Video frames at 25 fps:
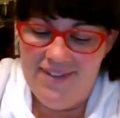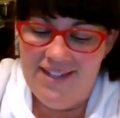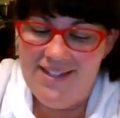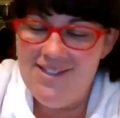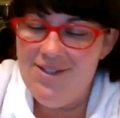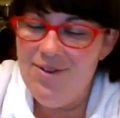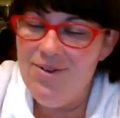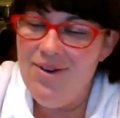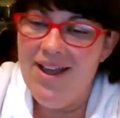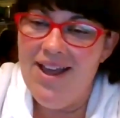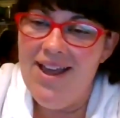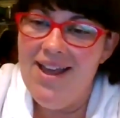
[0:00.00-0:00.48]

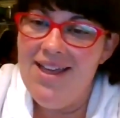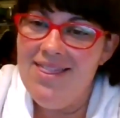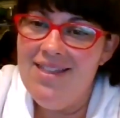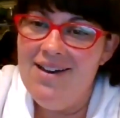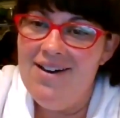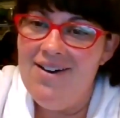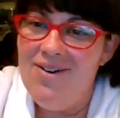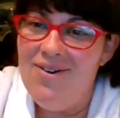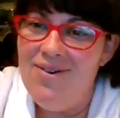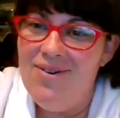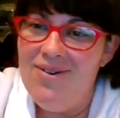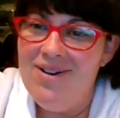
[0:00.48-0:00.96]
that's okay
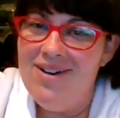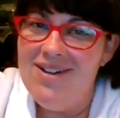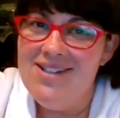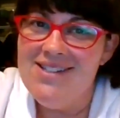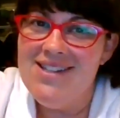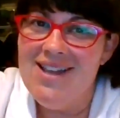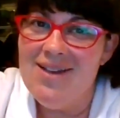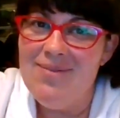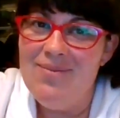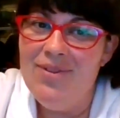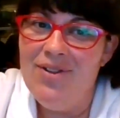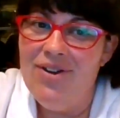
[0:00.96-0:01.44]
though,
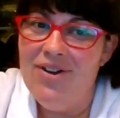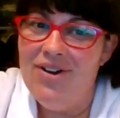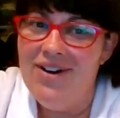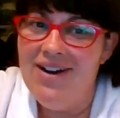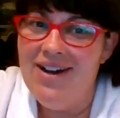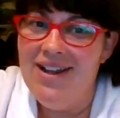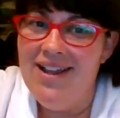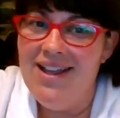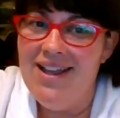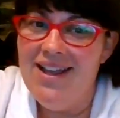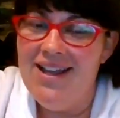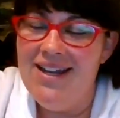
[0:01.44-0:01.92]
because I'm
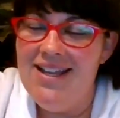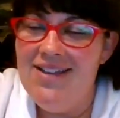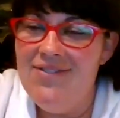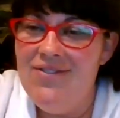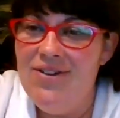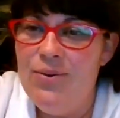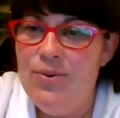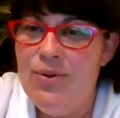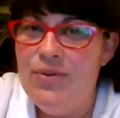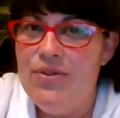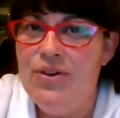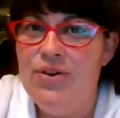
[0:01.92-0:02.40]
learning, and
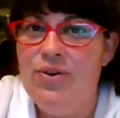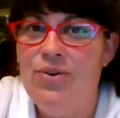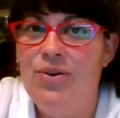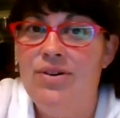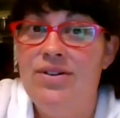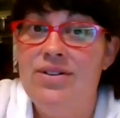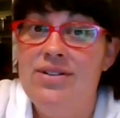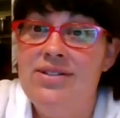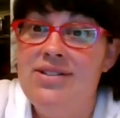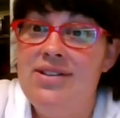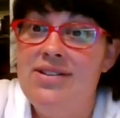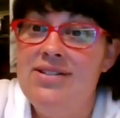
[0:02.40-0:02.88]
even with the
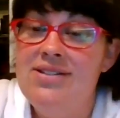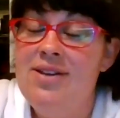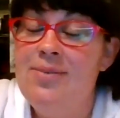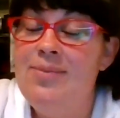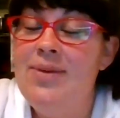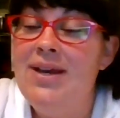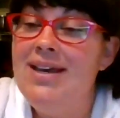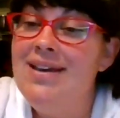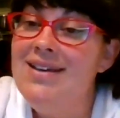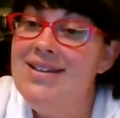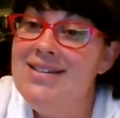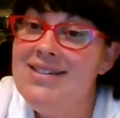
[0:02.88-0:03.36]

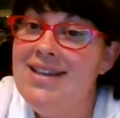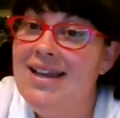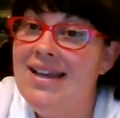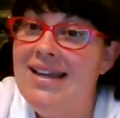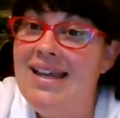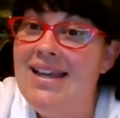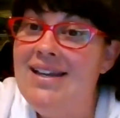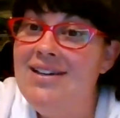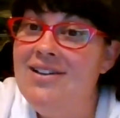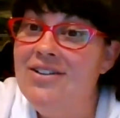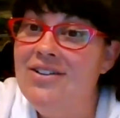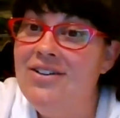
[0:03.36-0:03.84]
criticism, I guess
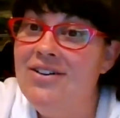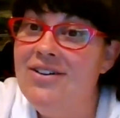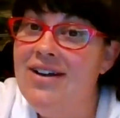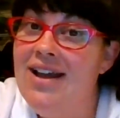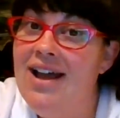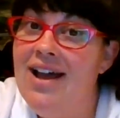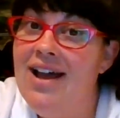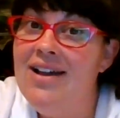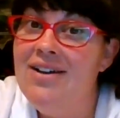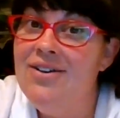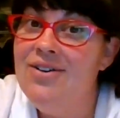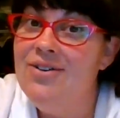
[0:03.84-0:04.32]
I need to learn
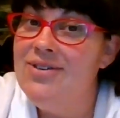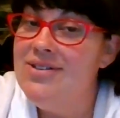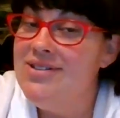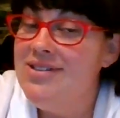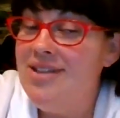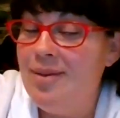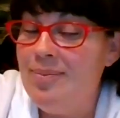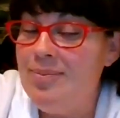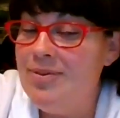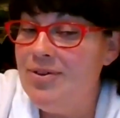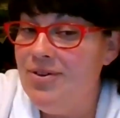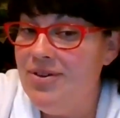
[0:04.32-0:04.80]
how to
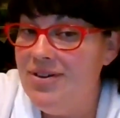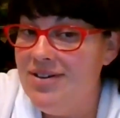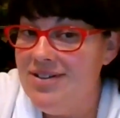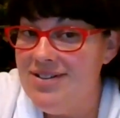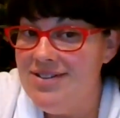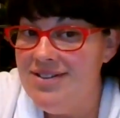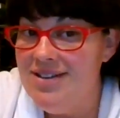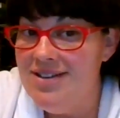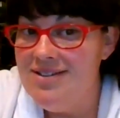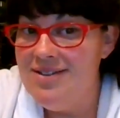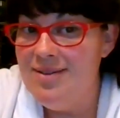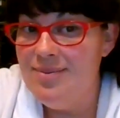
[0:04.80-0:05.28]
accept
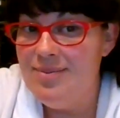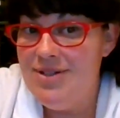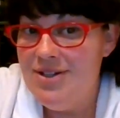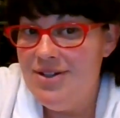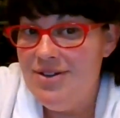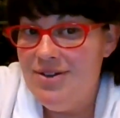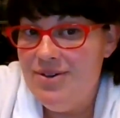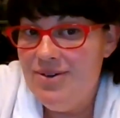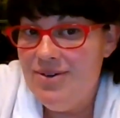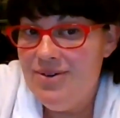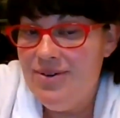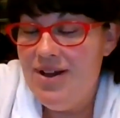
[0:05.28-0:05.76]
criticism
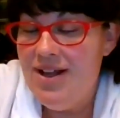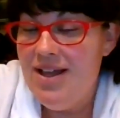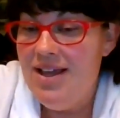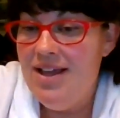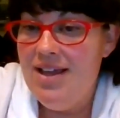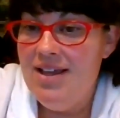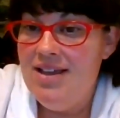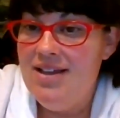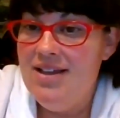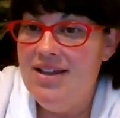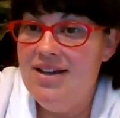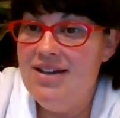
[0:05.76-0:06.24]
too.
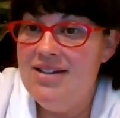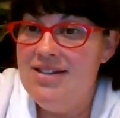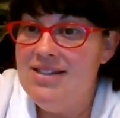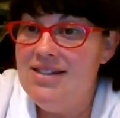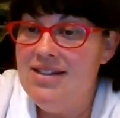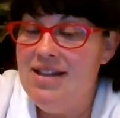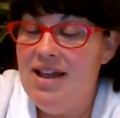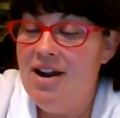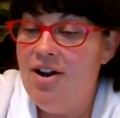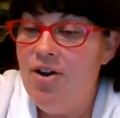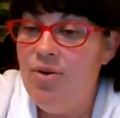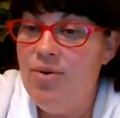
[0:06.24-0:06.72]
And
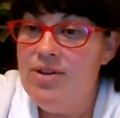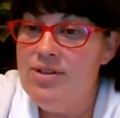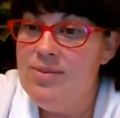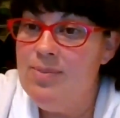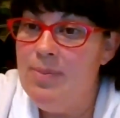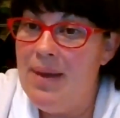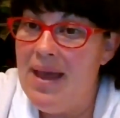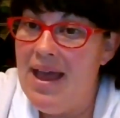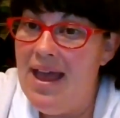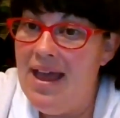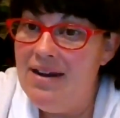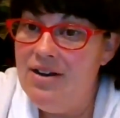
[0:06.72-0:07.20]
it's not always
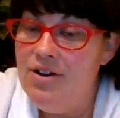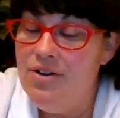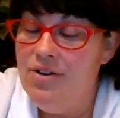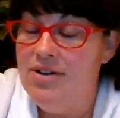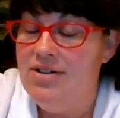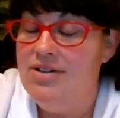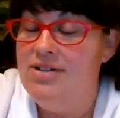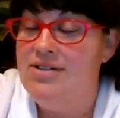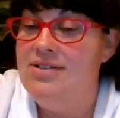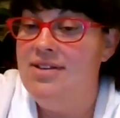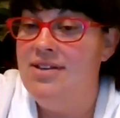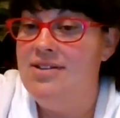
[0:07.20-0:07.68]
bad
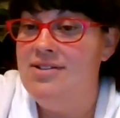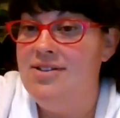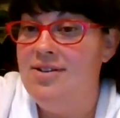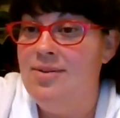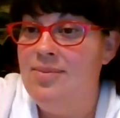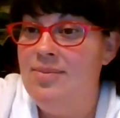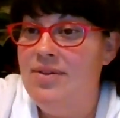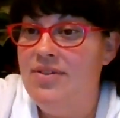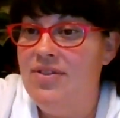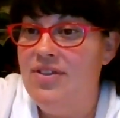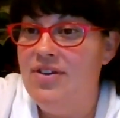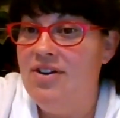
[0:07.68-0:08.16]

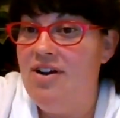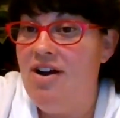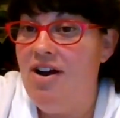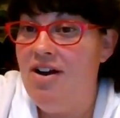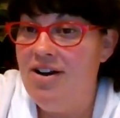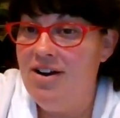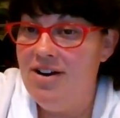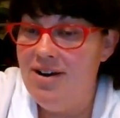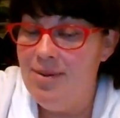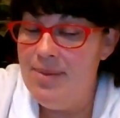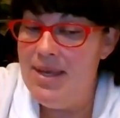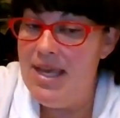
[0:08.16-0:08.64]
criticism, but there
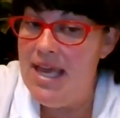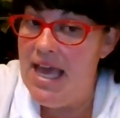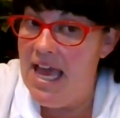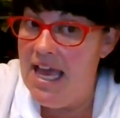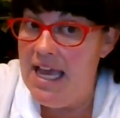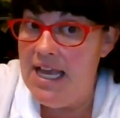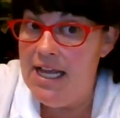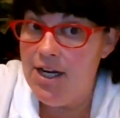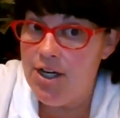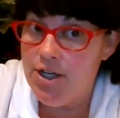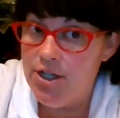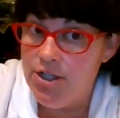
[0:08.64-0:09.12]
are going to be
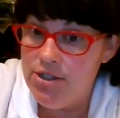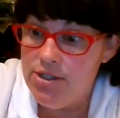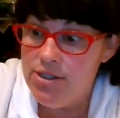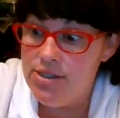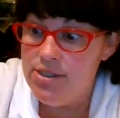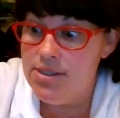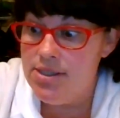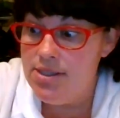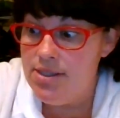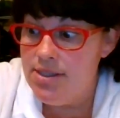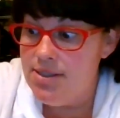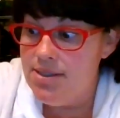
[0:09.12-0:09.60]

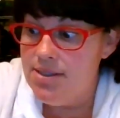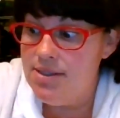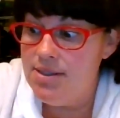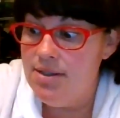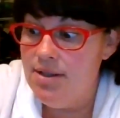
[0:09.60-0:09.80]
haters.